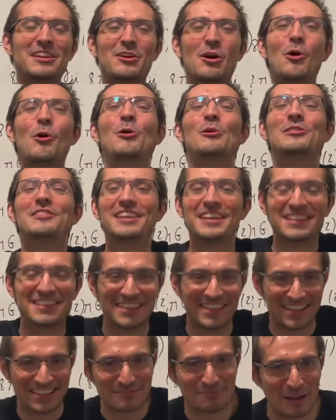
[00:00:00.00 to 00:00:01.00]
holding the
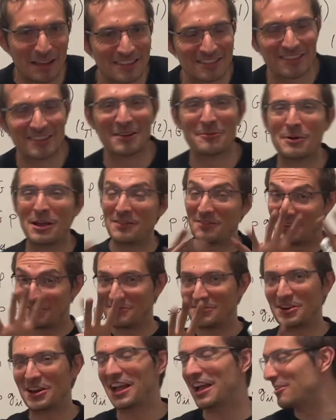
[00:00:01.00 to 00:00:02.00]
expansion in a way, being
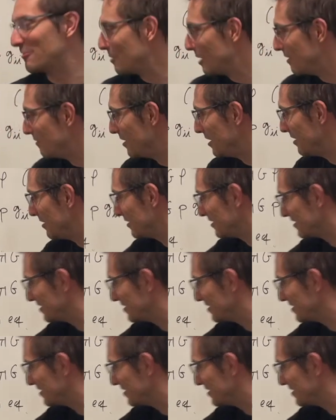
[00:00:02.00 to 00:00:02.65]
very hand wavy, is